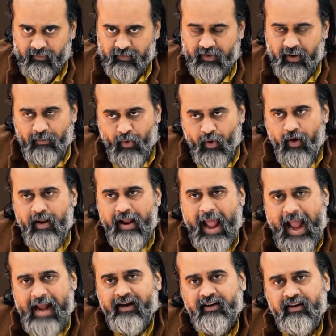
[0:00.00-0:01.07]
The more
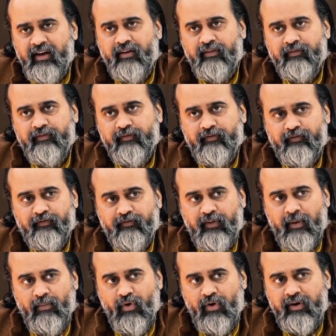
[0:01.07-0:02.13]
active,
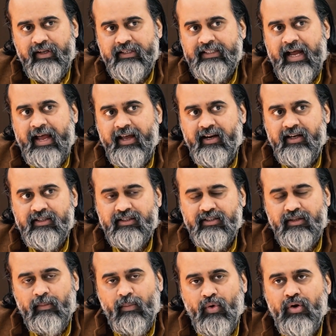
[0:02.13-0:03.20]
the more desirous,
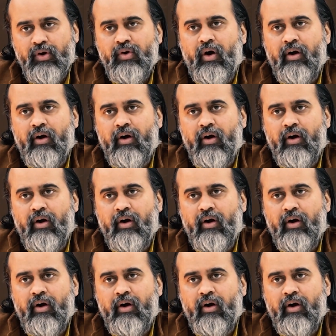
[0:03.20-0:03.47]
the more